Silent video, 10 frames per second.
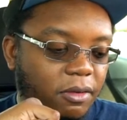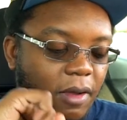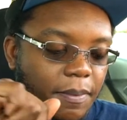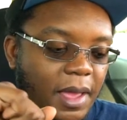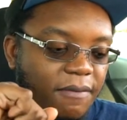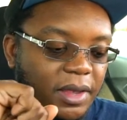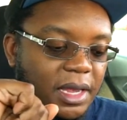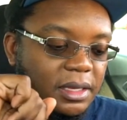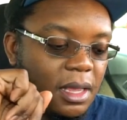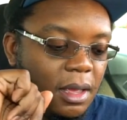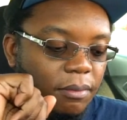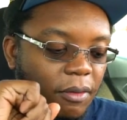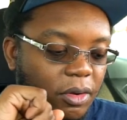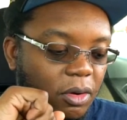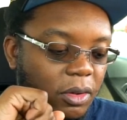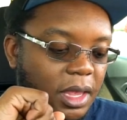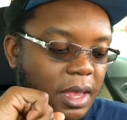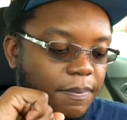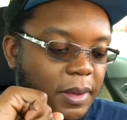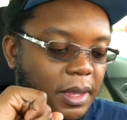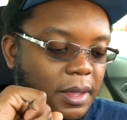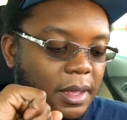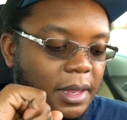crappy IVs, but we're gonna keep it.